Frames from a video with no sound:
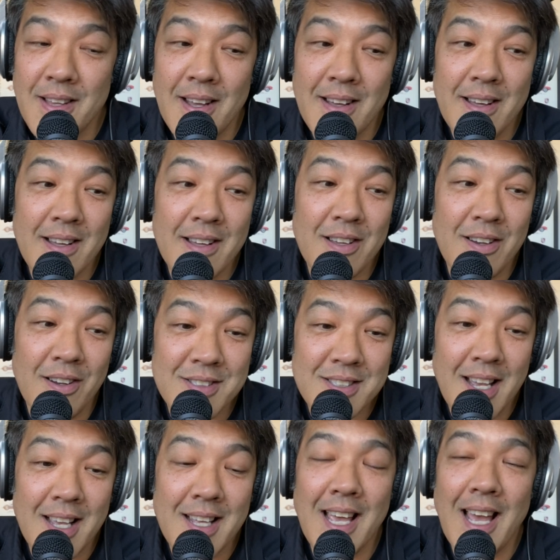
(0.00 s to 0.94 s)
uh,
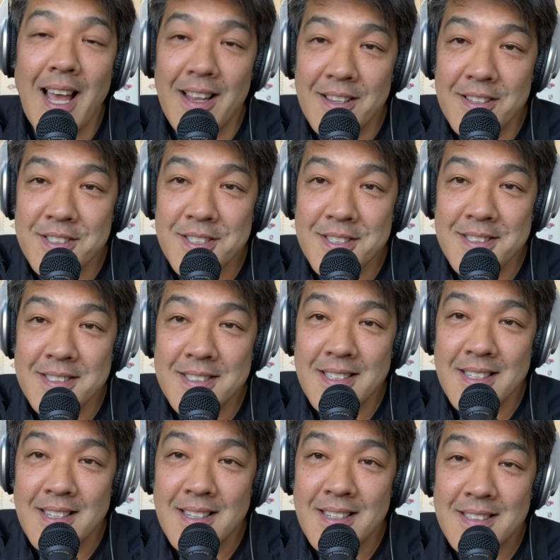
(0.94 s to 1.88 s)
contact allergens,
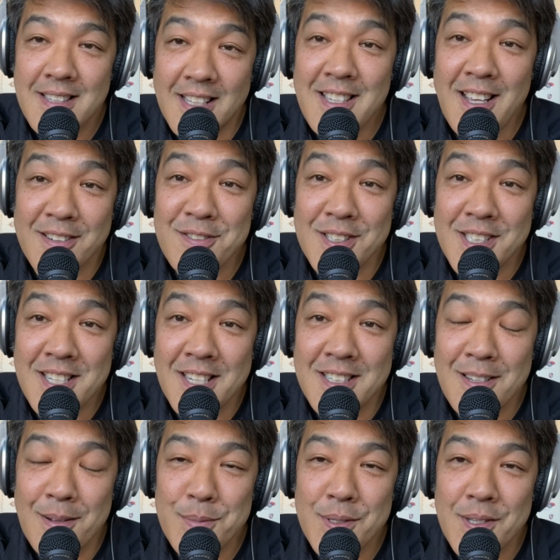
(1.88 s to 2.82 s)
that's actually
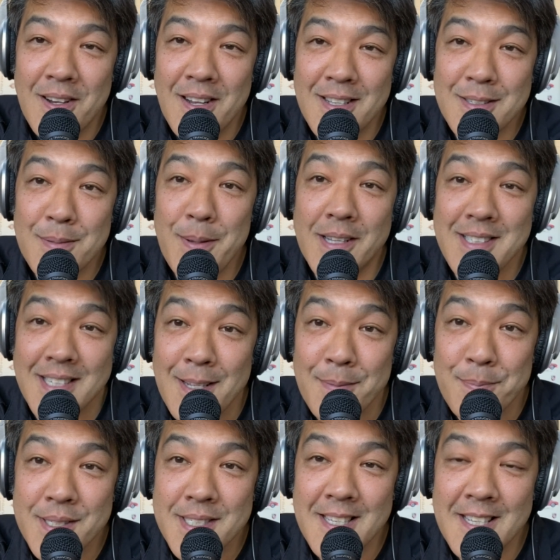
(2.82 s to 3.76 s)
10 times higher. It's about
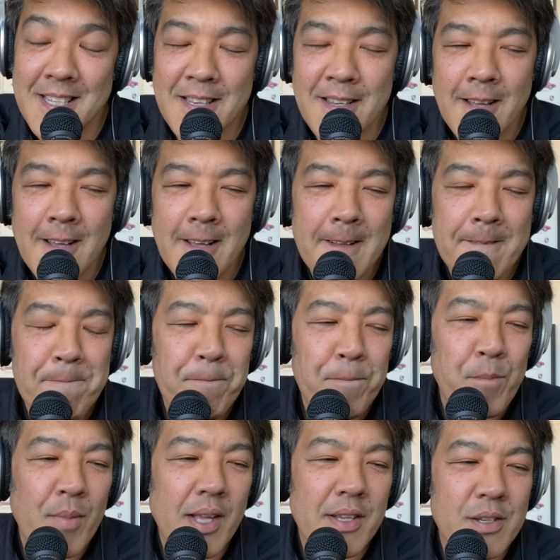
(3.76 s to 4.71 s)
10%.
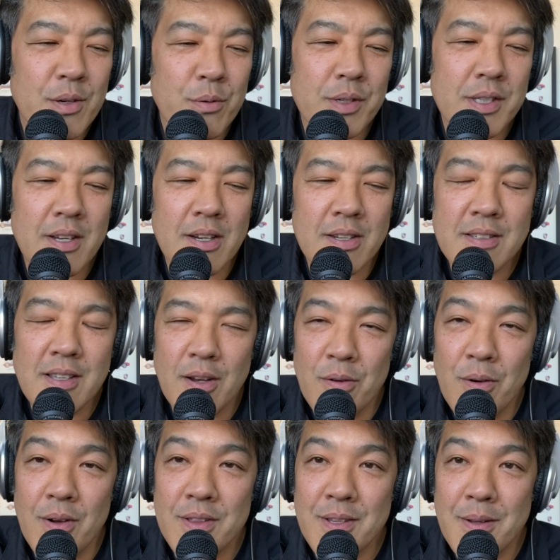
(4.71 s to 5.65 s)
So we don't go
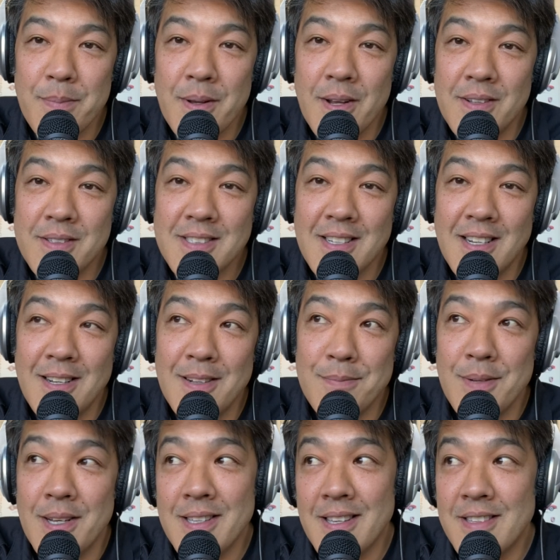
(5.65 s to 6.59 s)
on about,
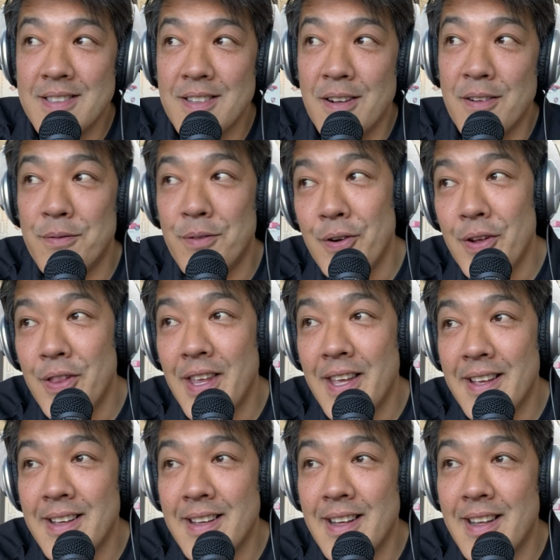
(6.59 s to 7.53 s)
um, I guess,
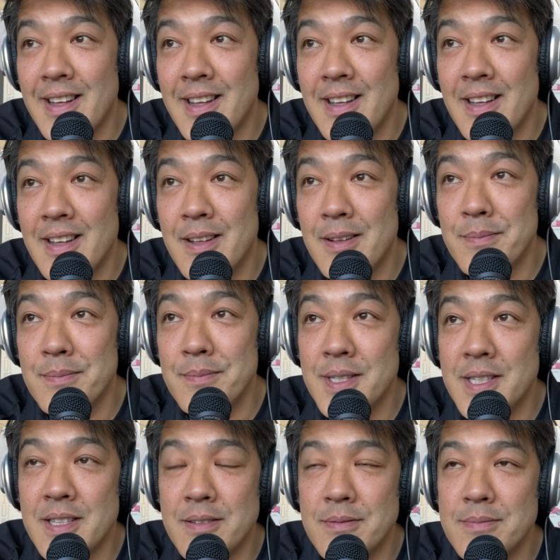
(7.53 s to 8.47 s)
avoiding, um,
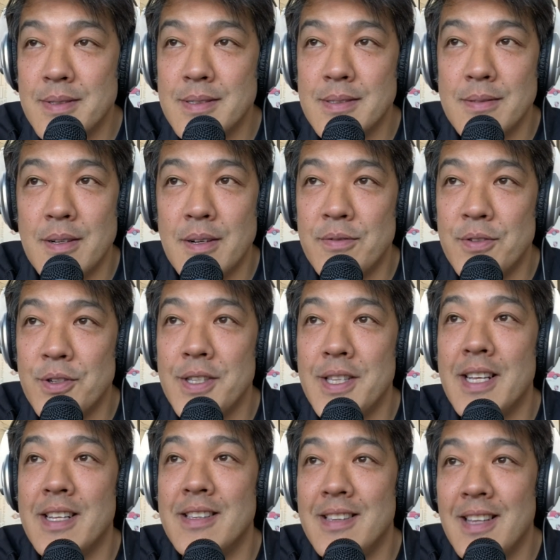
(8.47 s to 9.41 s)
you know,
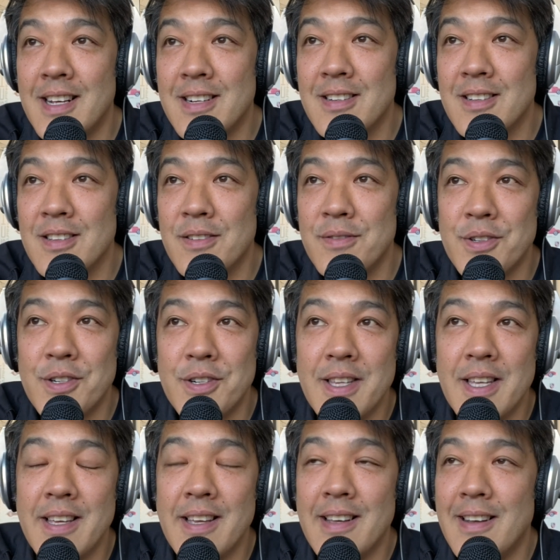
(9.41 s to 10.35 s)
avoiding nickel,
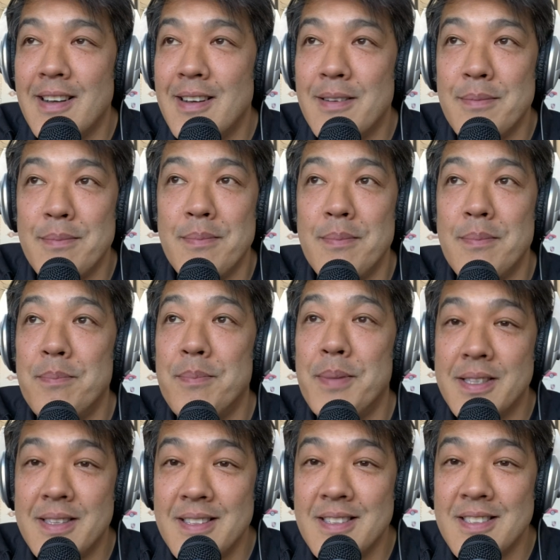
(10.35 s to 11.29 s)
avoiding um,
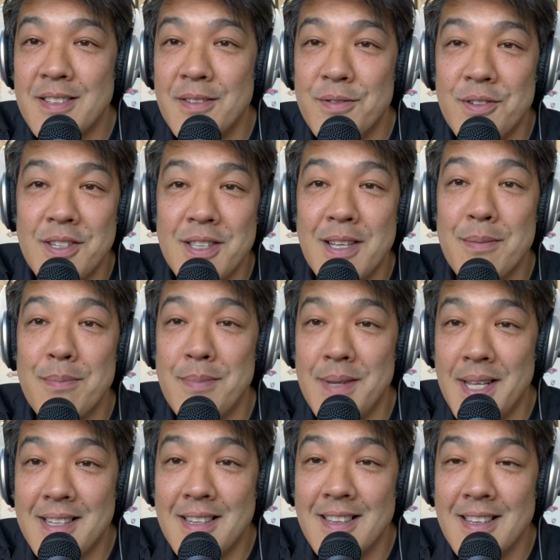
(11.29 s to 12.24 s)
buttons, avoiding
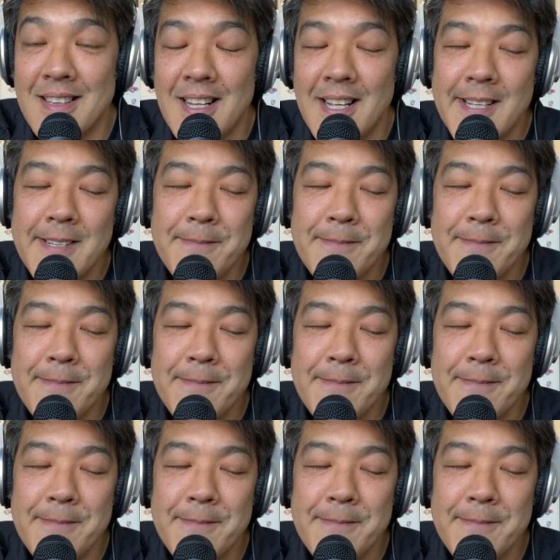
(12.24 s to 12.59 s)
metal.